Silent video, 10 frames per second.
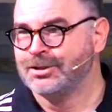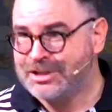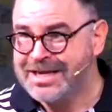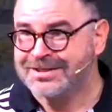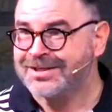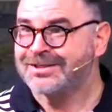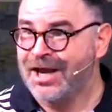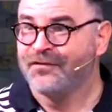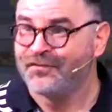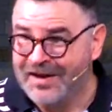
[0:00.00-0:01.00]

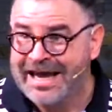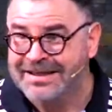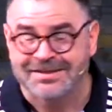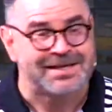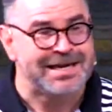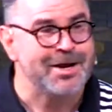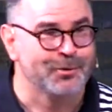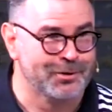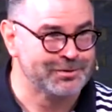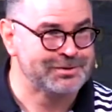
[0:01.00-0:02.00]
Jesus offends the
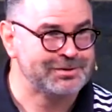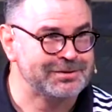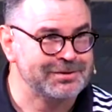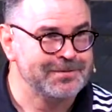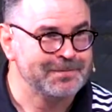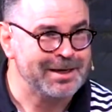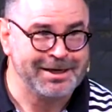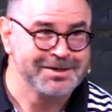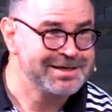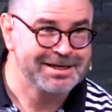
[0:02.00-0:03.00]
hearers.
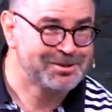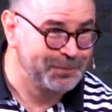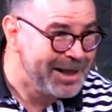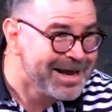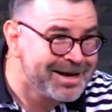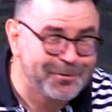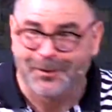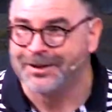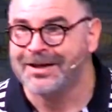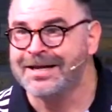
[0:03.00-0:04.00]
He doesn't explain it
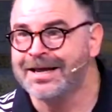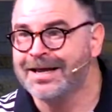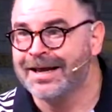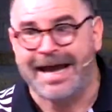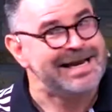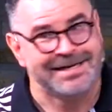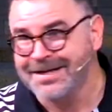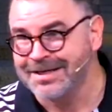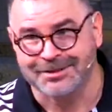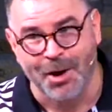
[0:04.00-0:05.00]
really, and he
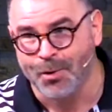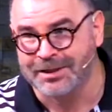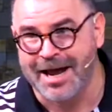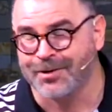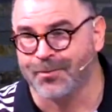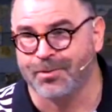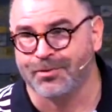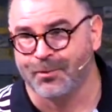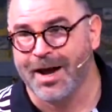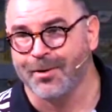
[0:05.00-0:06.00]
doesn't tone down
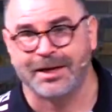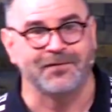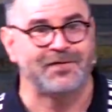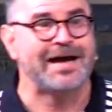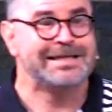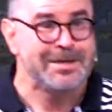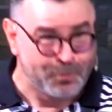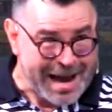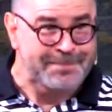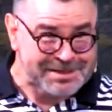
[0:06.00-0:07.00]
the rhetoric. In fact, he
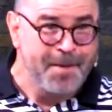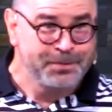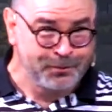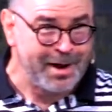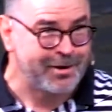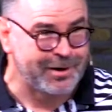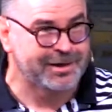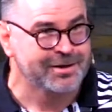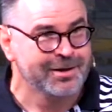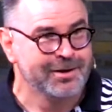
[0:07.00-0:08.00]
ramps up the
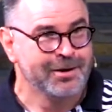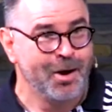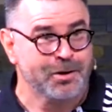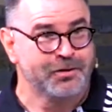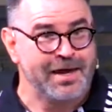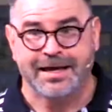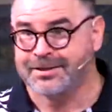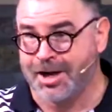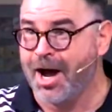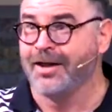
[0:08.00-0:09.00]
rhetoric. "Oh, you think
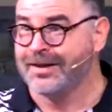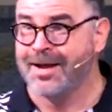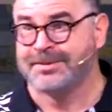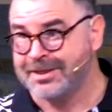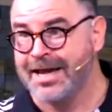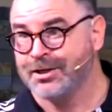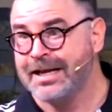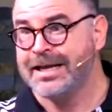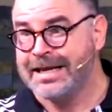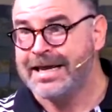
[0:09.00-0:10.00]
it's odd that I'm saying you
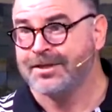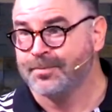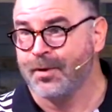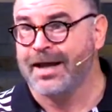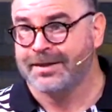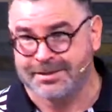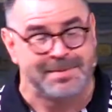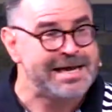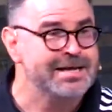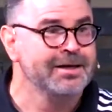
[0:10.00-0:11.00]
need to eat the bread
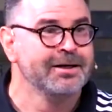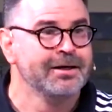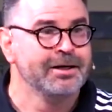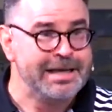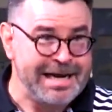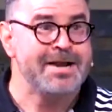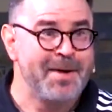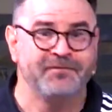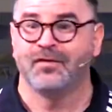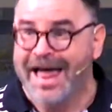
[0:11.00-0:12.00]
that's me? You need to
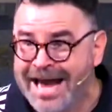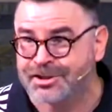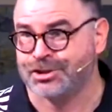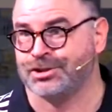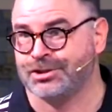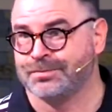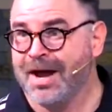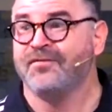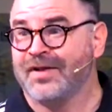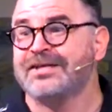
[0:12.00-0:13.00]
eat my flesh.
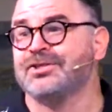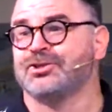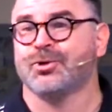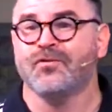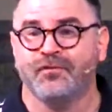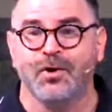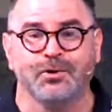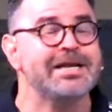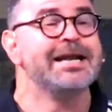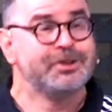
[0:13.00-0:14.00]
My flesh is true
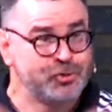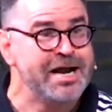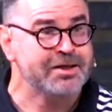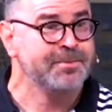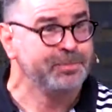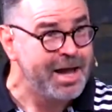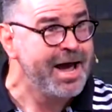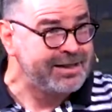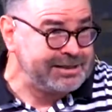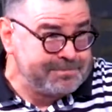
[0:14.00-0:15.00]
food. You need to drink the
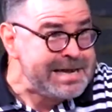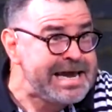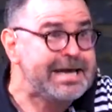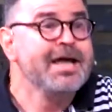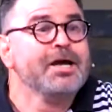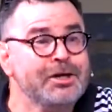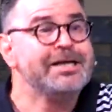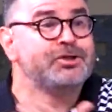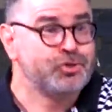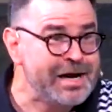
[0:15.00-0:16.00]
blood. That's me.
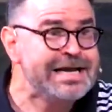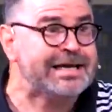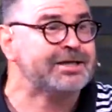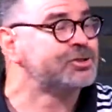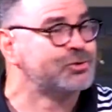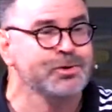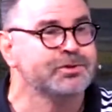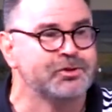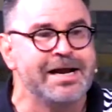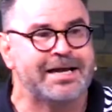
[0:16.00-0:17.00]
You need to drink it. It's
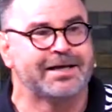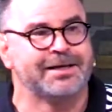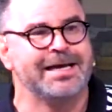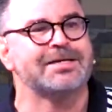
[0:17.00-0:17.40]
true drink."